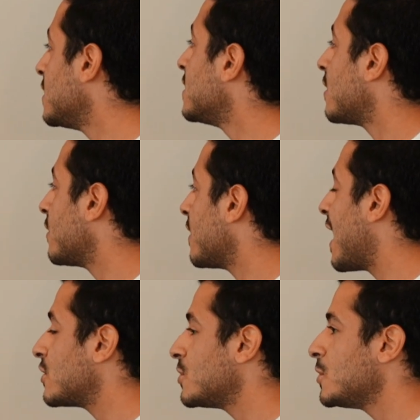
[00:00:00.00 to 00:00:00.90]
these are their
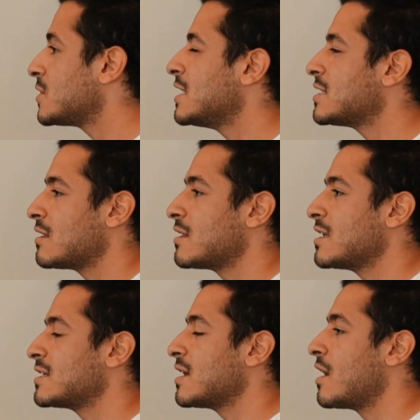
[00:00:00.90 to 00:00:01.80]
attributes these are the
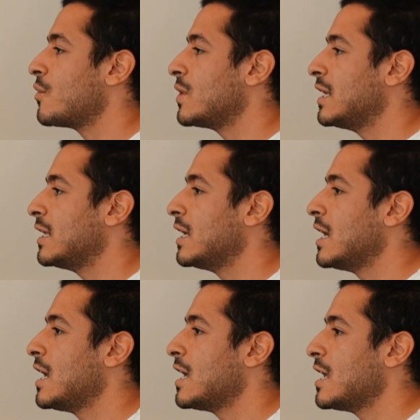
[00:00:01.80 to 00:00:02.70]
things that are really
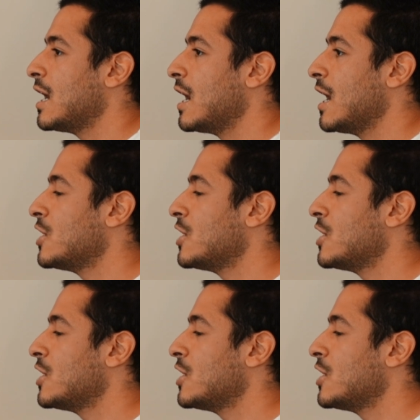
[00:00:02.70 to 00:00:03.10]
uh,